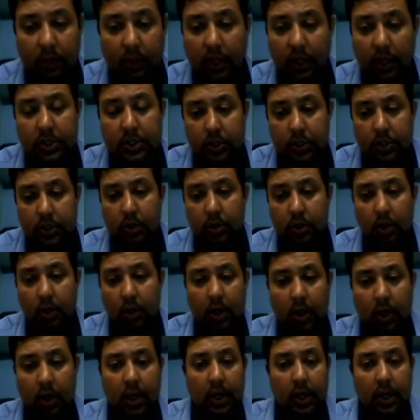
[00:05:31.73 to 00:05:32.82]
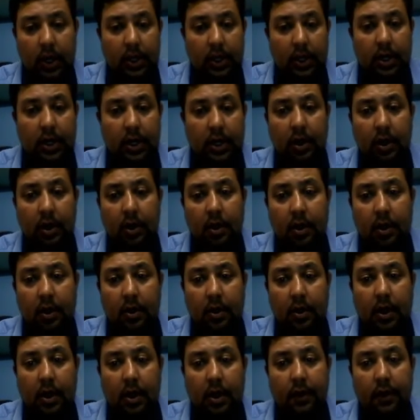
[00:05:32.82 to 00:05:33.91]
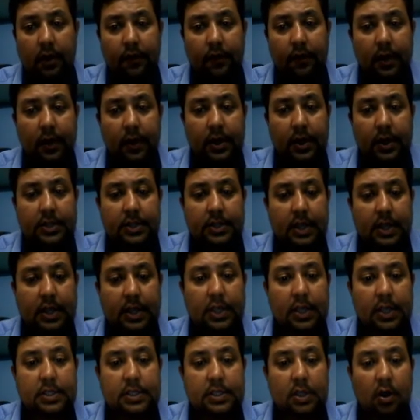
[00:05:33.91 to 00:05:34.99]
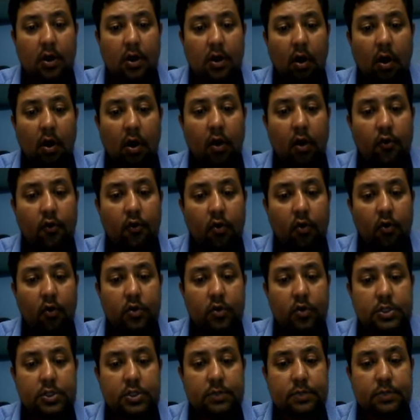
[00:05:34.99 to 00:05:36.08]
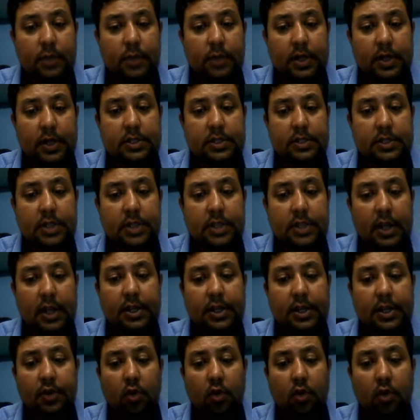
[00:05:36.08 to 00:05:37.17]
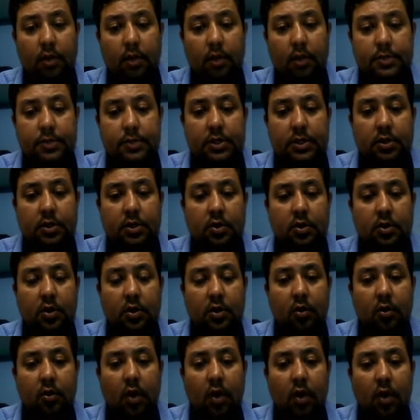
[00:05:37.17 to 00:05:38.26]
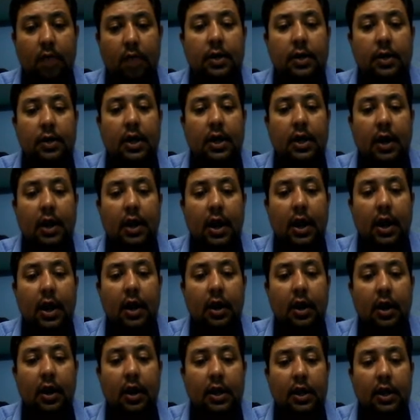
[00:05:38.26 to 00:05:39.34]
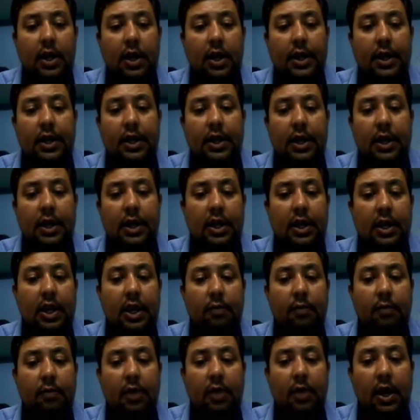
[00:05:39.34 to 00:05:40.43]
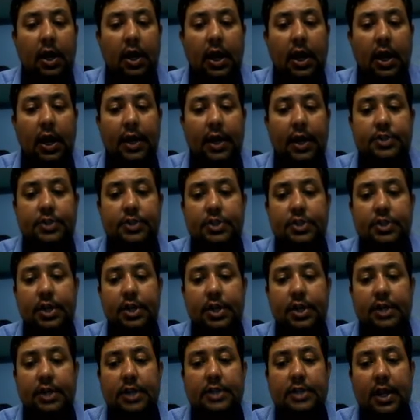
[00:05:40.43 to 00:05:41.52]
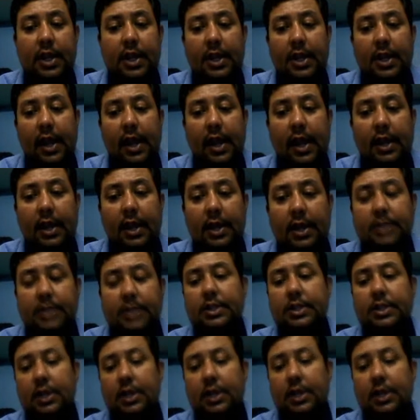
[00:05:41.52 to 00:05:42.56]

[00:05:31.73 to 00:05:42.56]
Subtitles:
So here our filter says all rows but selected columns. So column here are EID, ENAME, EAGE, ESalary and ECity.